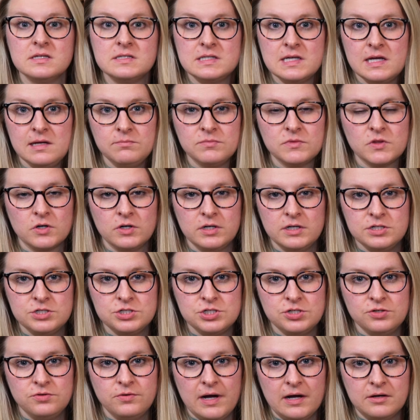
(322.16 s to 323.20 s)
same
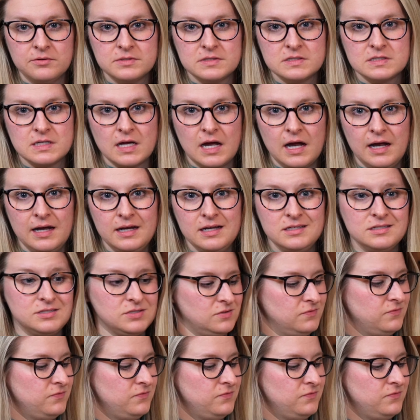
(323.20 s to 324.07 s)
32-ounce size